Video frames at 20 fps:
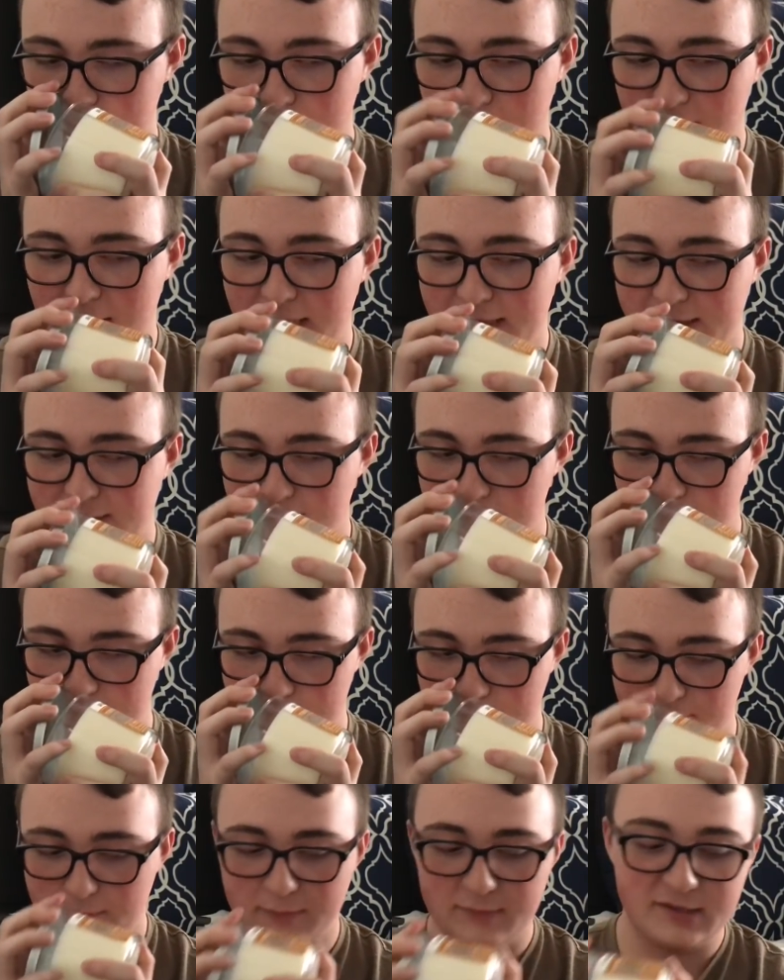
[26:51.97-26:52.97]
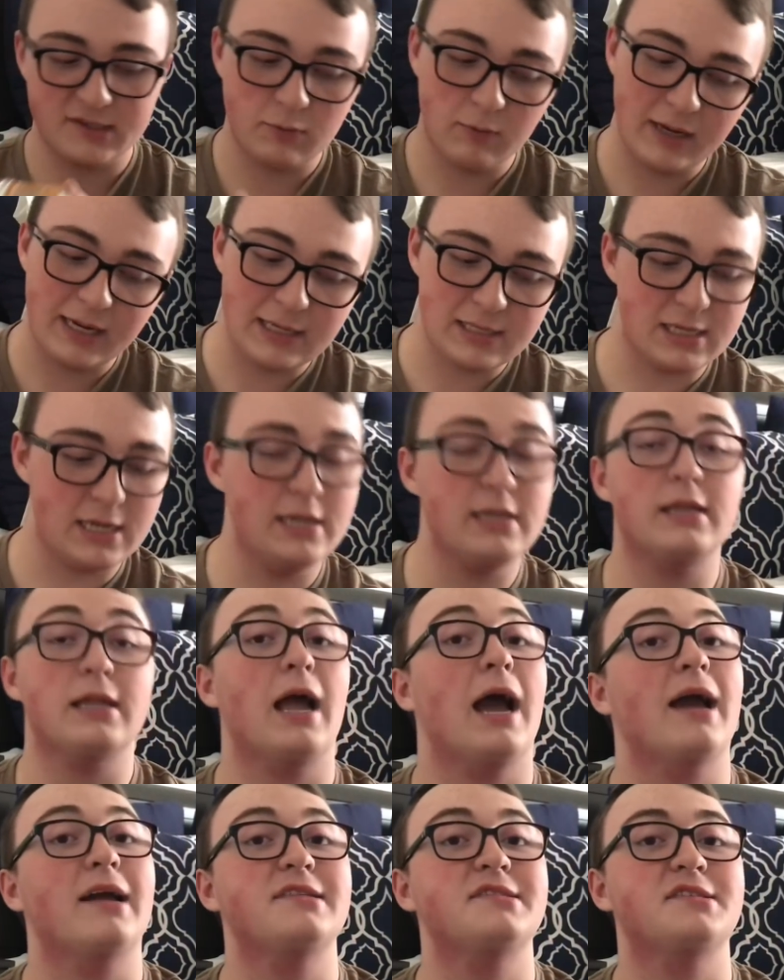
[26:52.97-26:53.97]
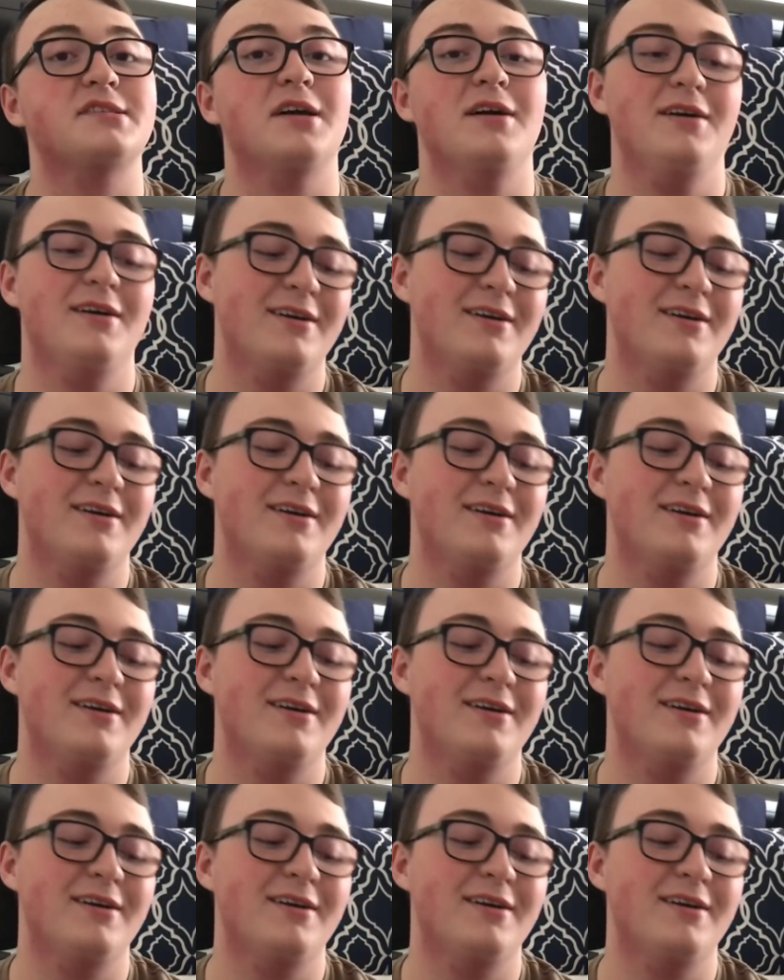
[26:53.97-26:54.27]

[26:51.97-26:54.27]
Just sweet and nice.